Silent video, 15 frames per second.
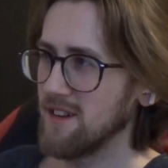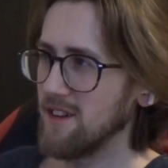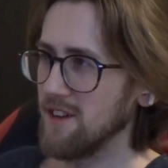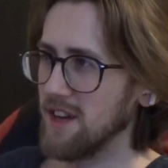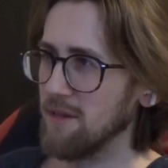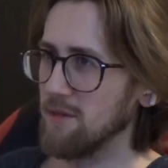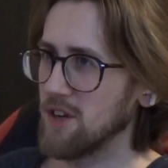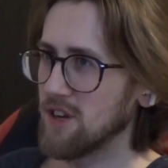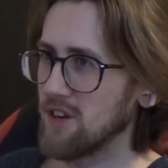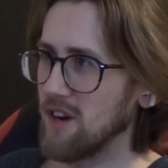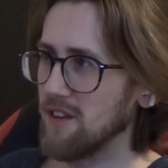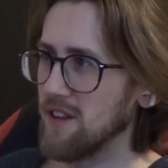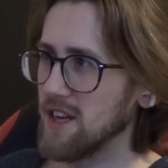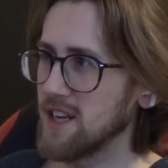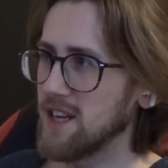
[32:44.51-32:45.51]
Don't ever
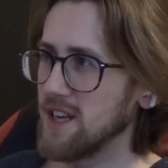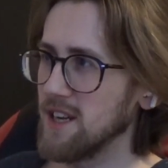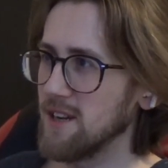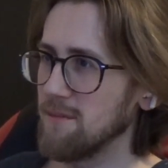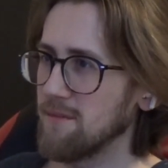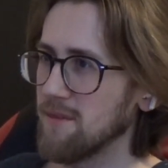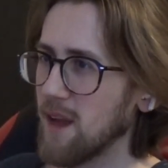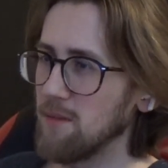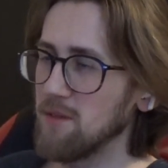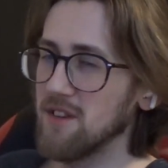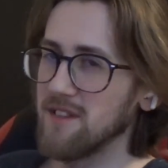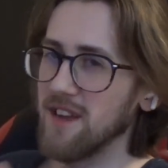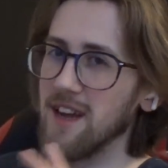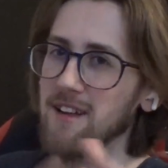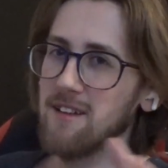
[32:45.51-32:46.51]
try that shit. I'm
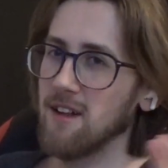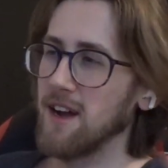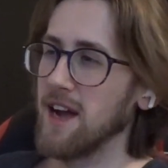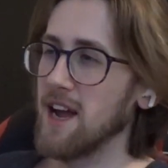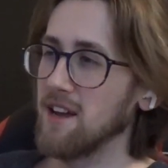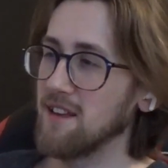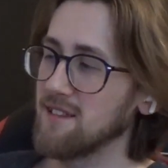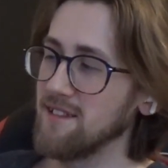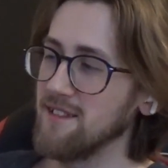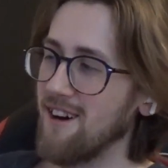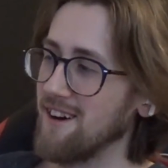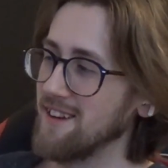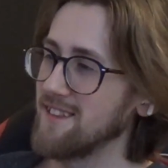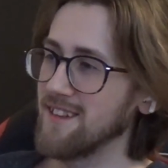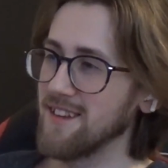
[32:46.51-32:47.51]
just saying, it's like
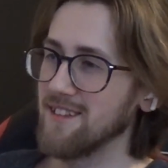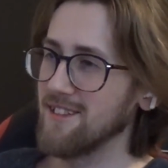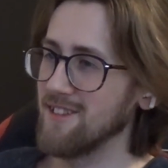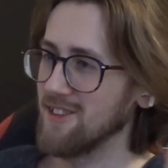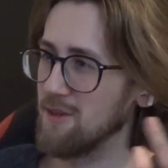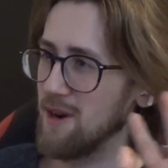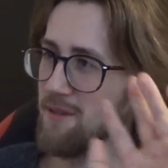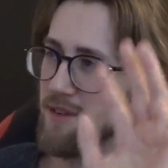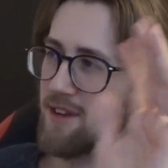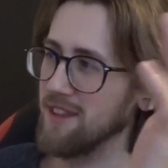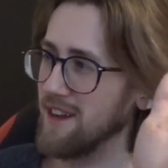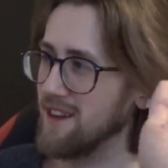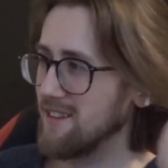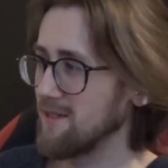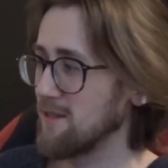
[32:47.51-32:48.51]
8-9 seasons or whatever.
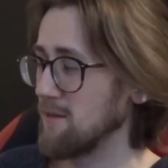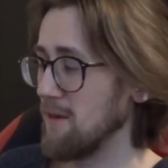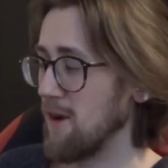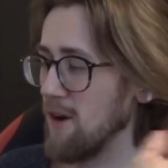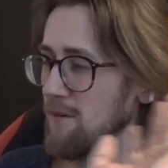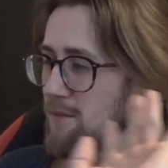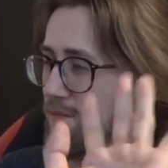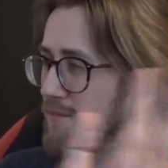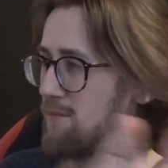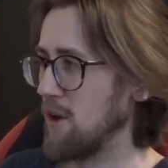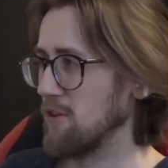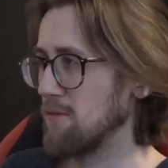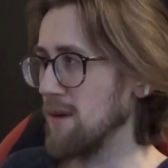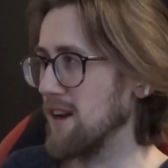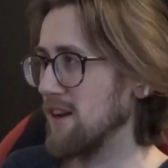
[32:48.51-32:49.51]
There's
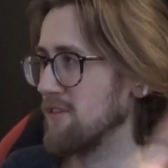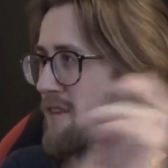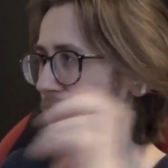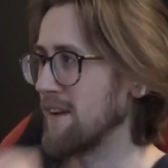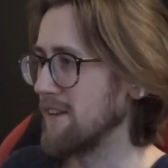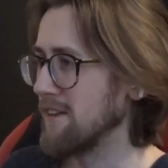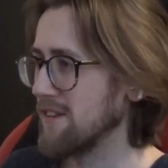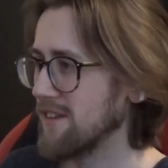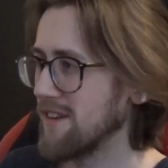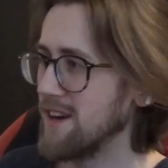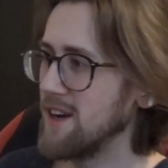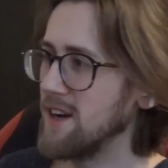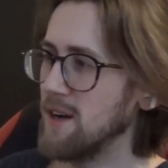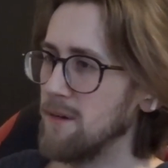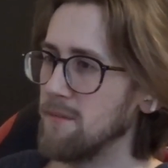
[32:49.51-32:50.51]
possibilities are endless.
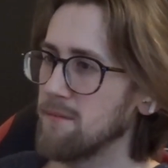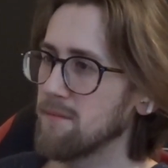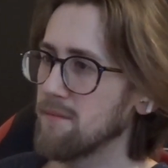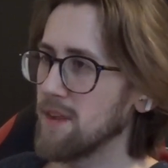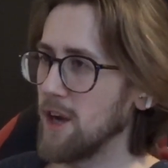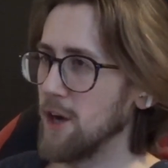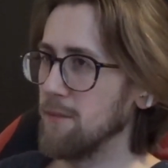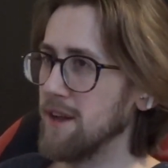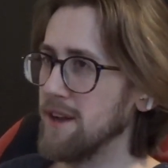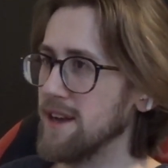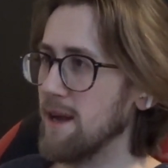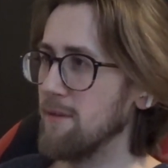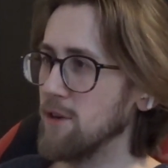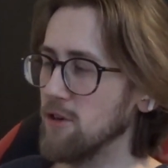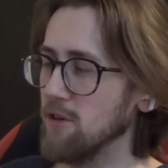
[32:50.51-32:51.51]
I hope they
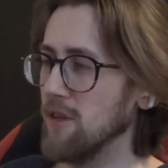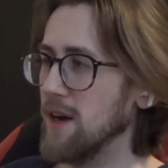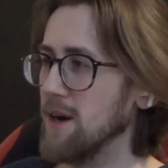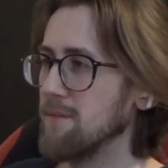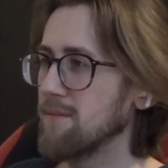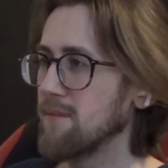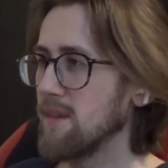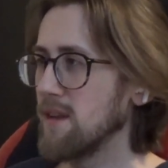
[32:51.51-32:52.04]
never do that.